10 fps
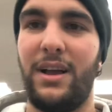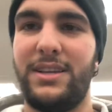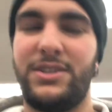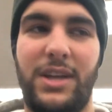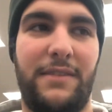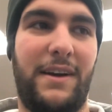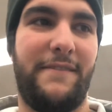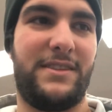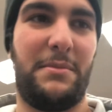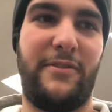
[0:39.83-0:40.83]
I still gotta find
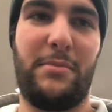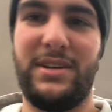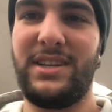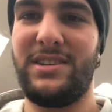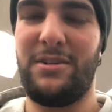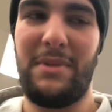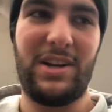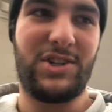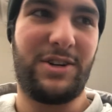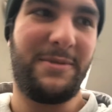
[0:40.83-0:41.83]
something for my sister. I'm not
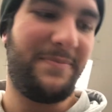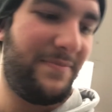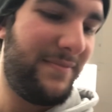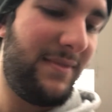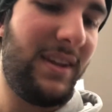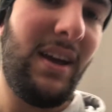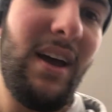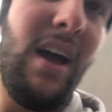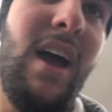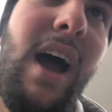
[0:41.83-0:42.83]
sure.
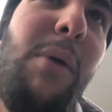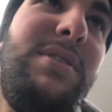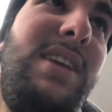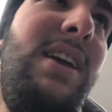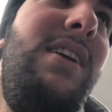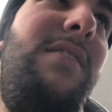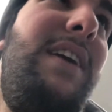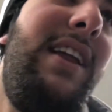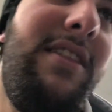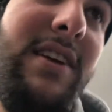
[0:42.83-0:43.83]
I was thinking of
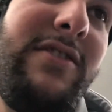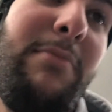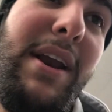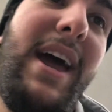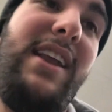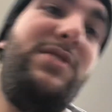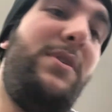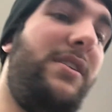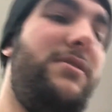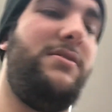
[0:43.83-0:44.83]
getting this for my dad as
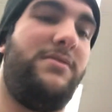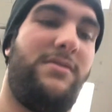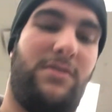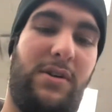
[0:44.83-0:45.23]
well, or